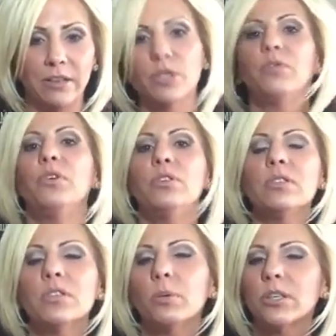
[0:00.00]
So if you
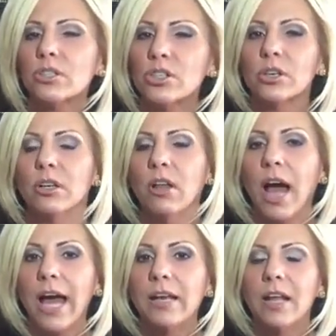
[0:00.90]
use the word should a
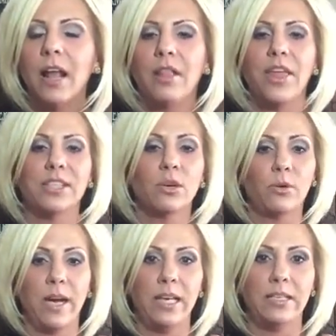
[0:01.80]
lot, that's a
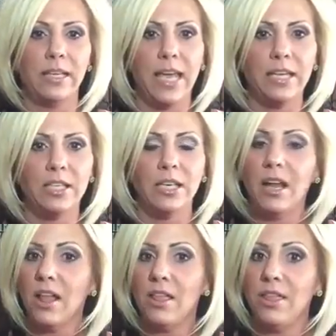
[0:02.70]
great indication
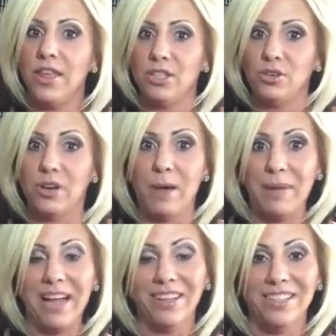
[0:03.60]
that you're not
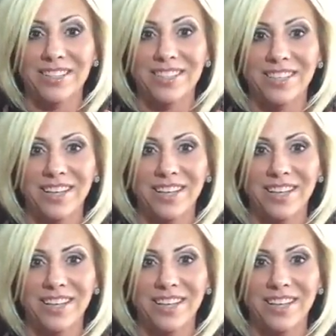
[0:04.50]
balanced.